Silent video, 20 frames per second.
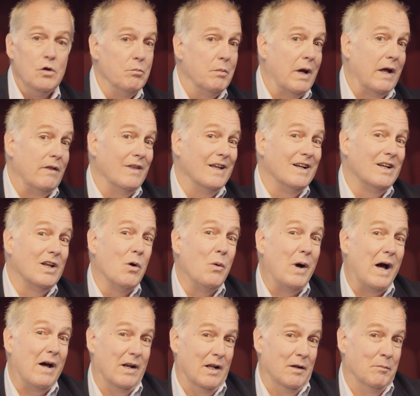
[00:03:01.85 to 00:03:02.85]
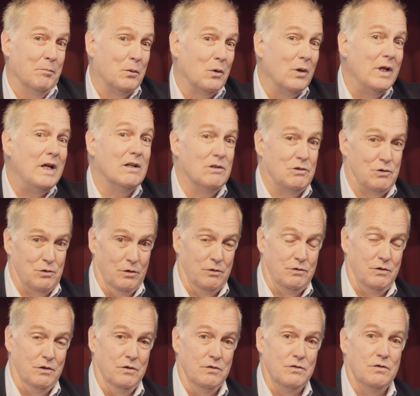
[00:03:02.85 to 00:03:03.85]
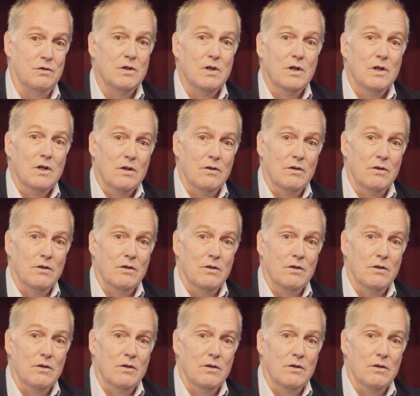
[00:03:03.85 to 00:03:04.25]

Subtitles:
who may then go out and plant churches